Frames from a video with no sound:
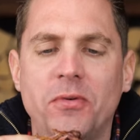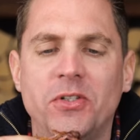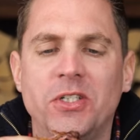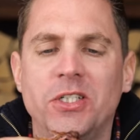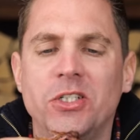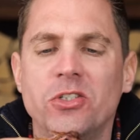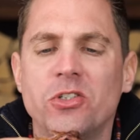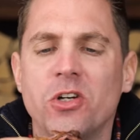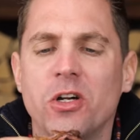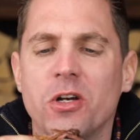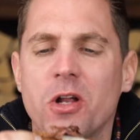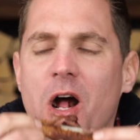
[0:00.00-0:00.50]
Well,
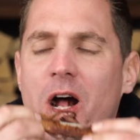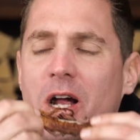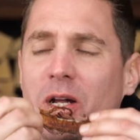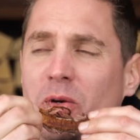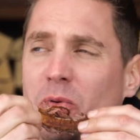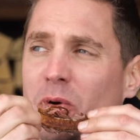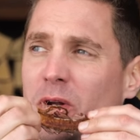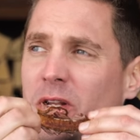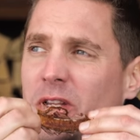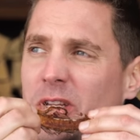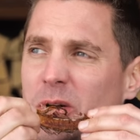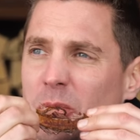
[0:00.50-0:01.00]
these are the high
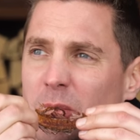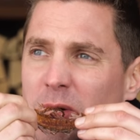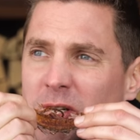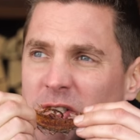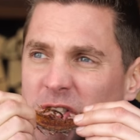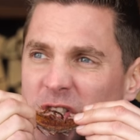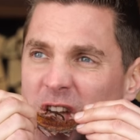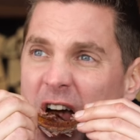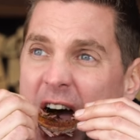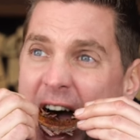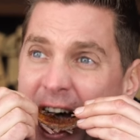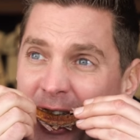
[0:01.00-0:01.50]
quality
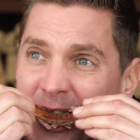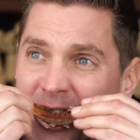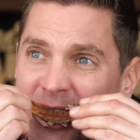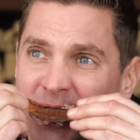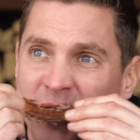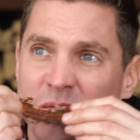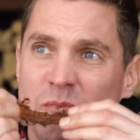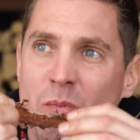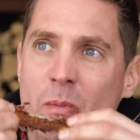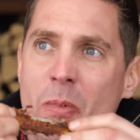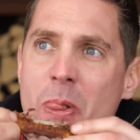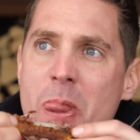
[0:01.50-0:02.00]
ones,
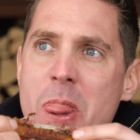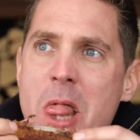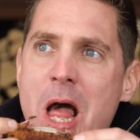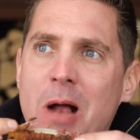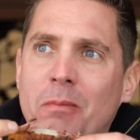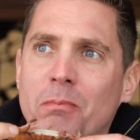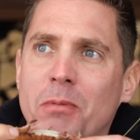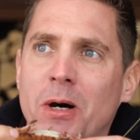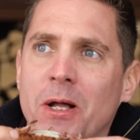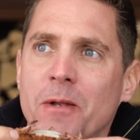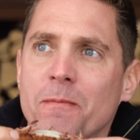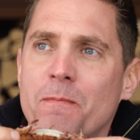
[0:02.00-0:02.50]

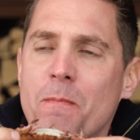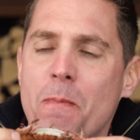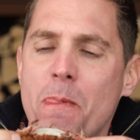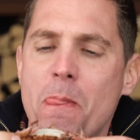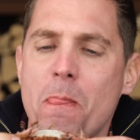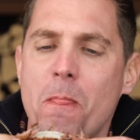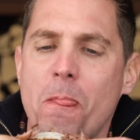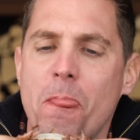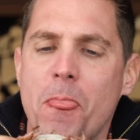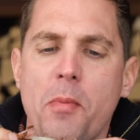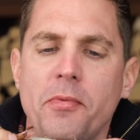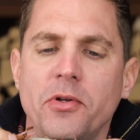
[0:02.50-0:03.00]
but
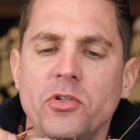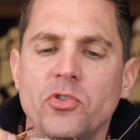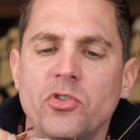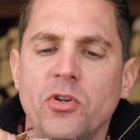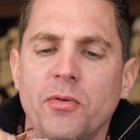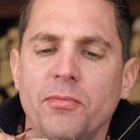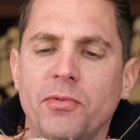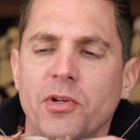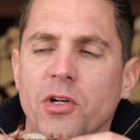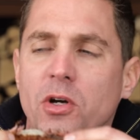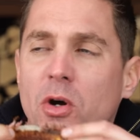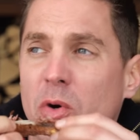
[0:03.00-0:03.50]
there's
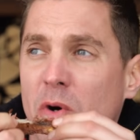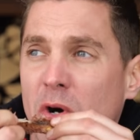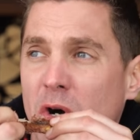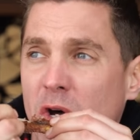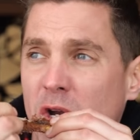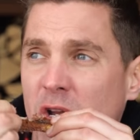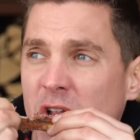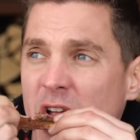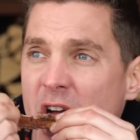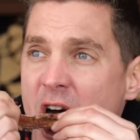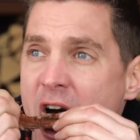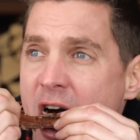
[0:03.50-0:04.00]
something going
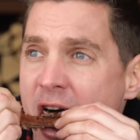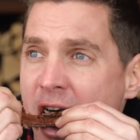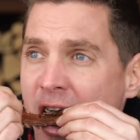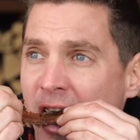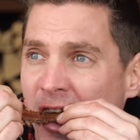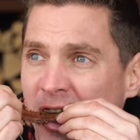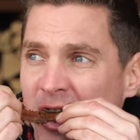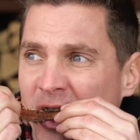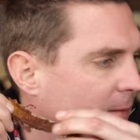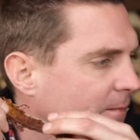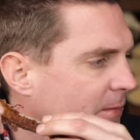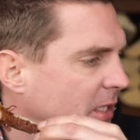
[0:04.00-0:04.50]
on here.
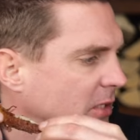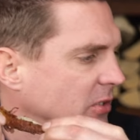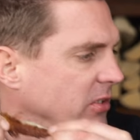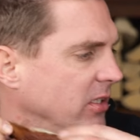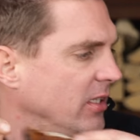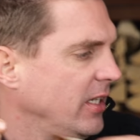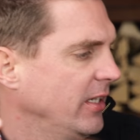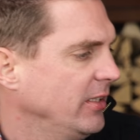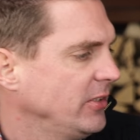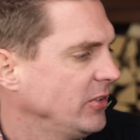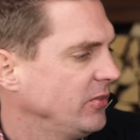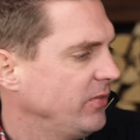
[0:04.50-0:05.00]
There's
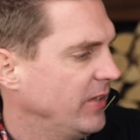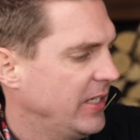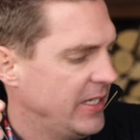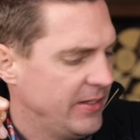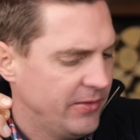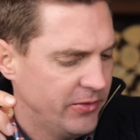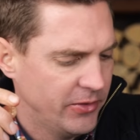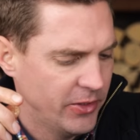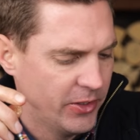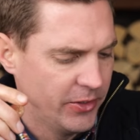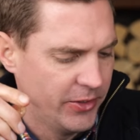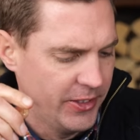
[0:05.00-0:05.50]
less
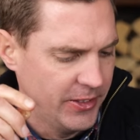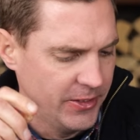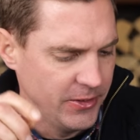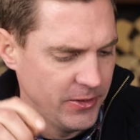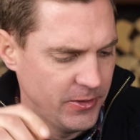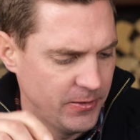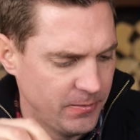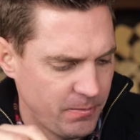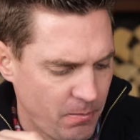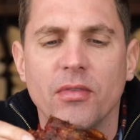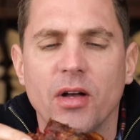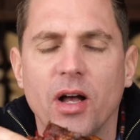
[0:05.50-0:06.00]
flavor on
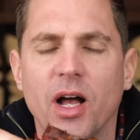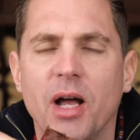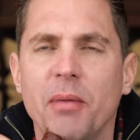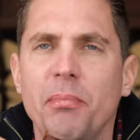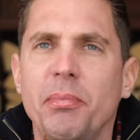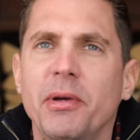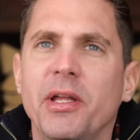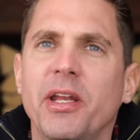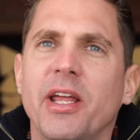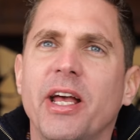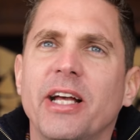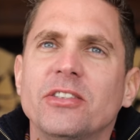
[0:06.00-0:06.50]
these. I
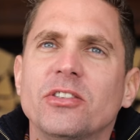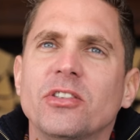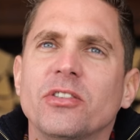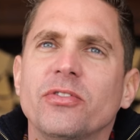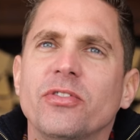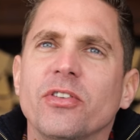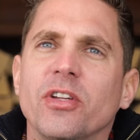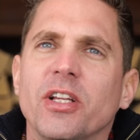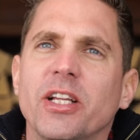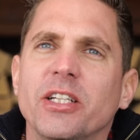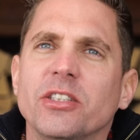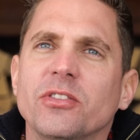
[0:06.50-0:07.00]
paid extra
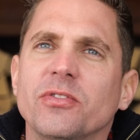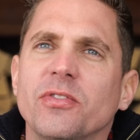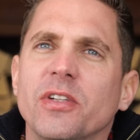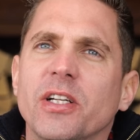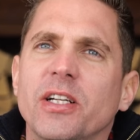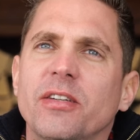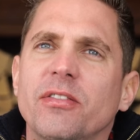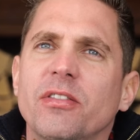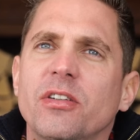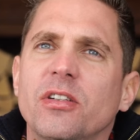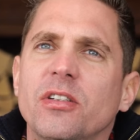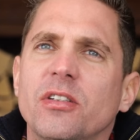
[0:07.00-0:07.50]
for less
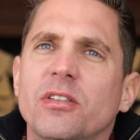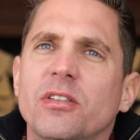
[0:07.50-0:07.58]
flavor.